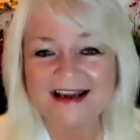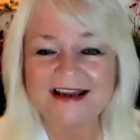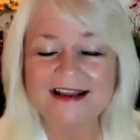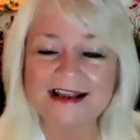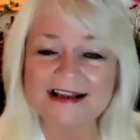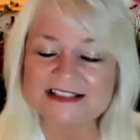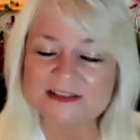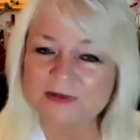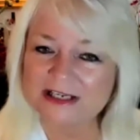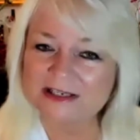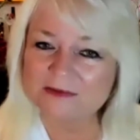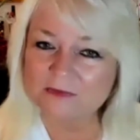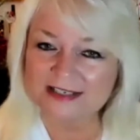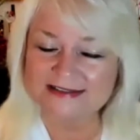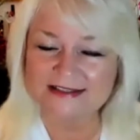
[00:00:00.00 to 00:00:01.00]
And I
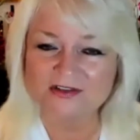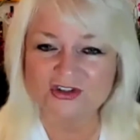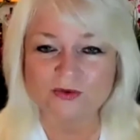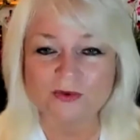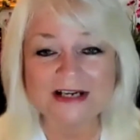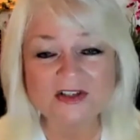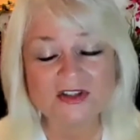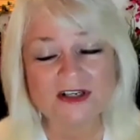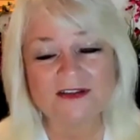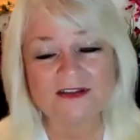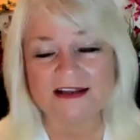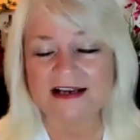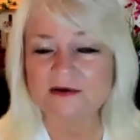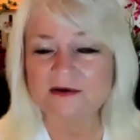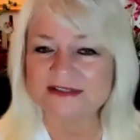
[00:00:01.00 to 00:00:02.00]
explained my situation,
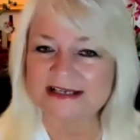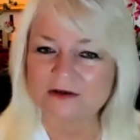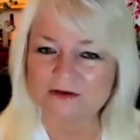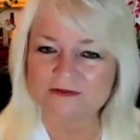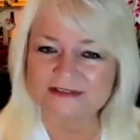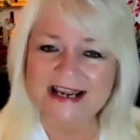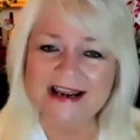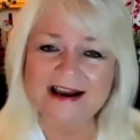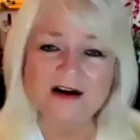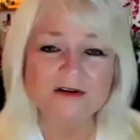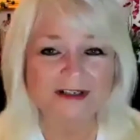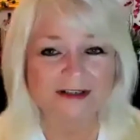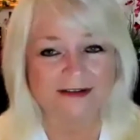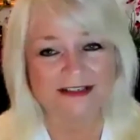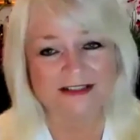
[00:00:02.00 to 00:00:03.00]
that I was out of
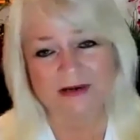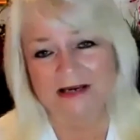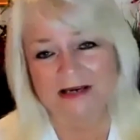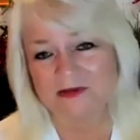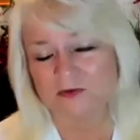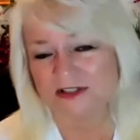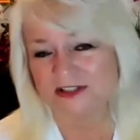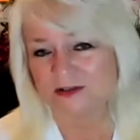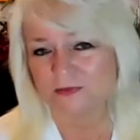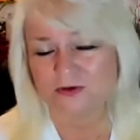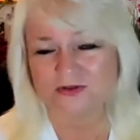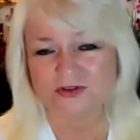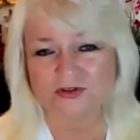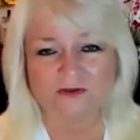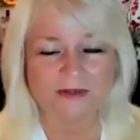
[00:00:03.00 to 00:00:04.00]
town and this payment was
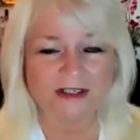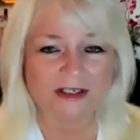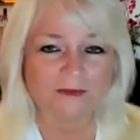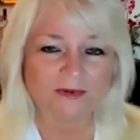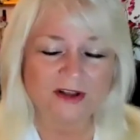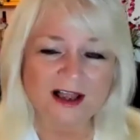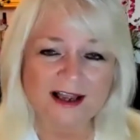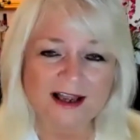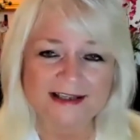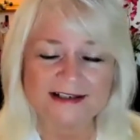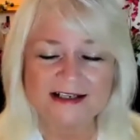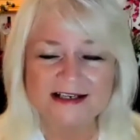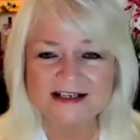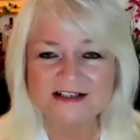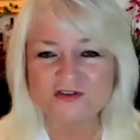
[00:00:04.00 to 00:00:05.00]
supposed to have been applied